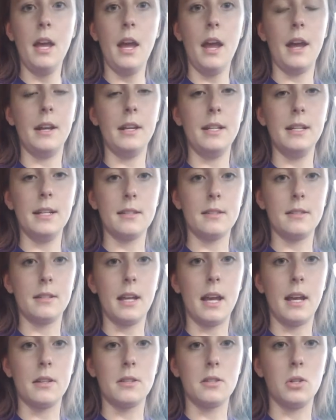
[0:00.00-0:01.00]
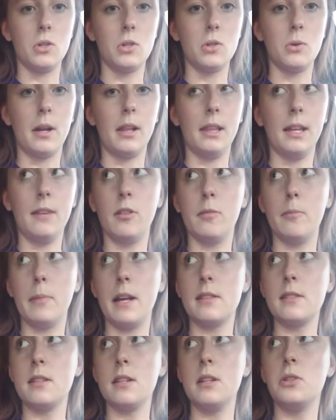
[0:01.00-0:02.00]
and he doesn't answer, so I leave a
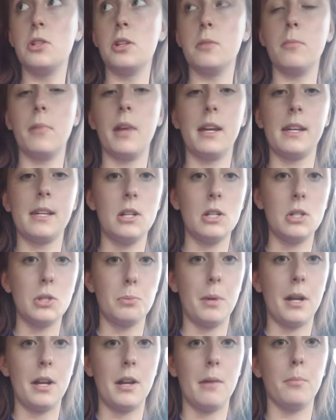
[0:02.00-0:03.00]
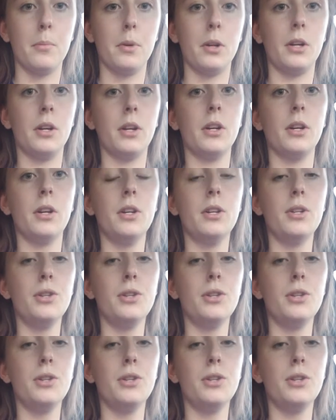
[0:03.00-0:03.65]
message. I'm like, here's my number.